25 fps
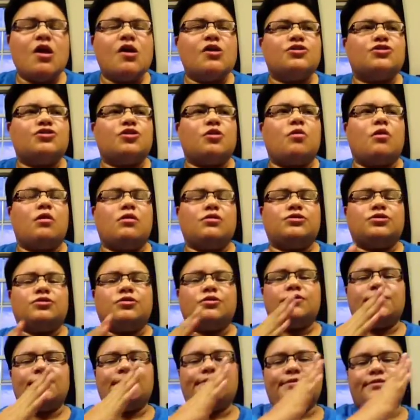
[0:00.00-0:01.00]
So I'll sort
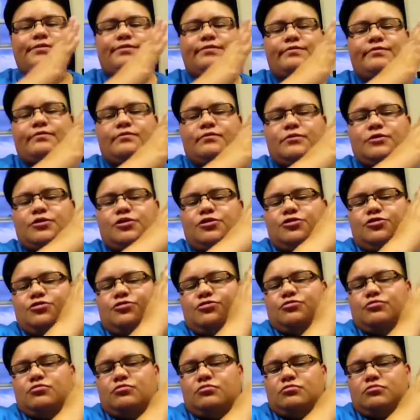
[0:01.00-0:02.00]
of
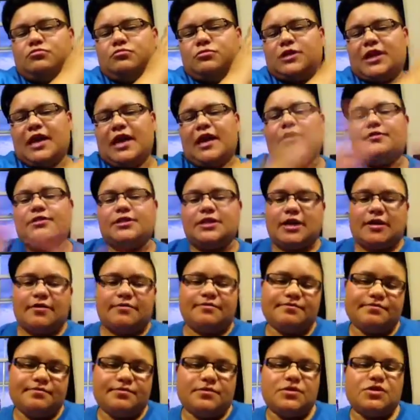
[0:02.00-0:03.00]
count down.
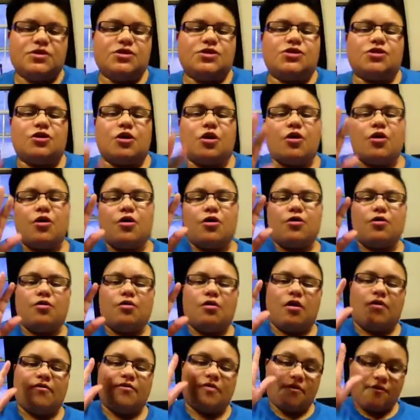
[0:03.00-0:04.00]
So
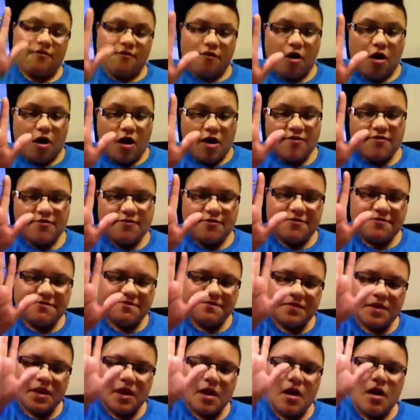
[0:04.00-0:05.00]
I've got 5.
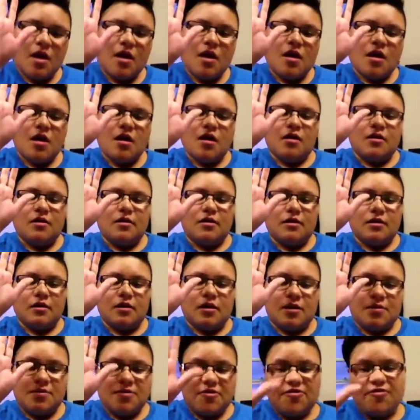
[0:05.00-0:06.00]

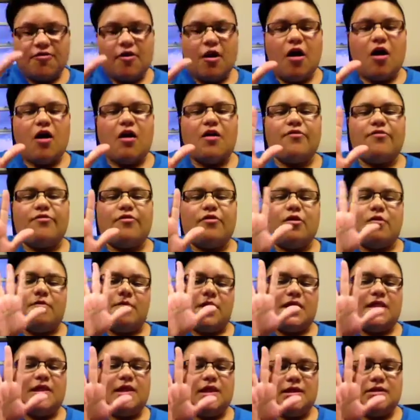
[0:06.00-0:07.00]
Number 5 on
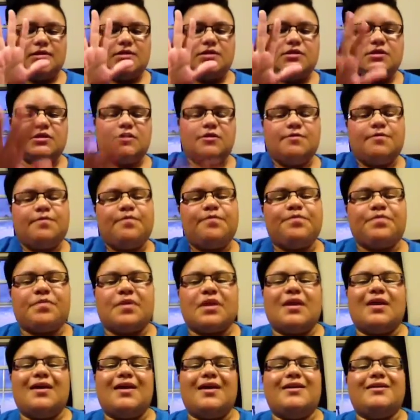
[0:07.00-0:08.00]
my list
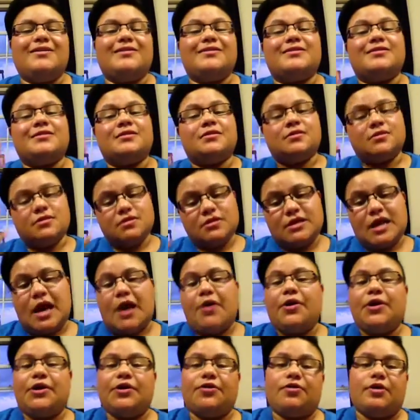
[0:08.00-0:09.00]
is
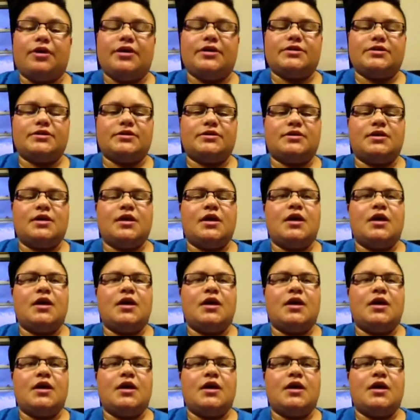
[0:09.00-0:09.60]
Darren Criss.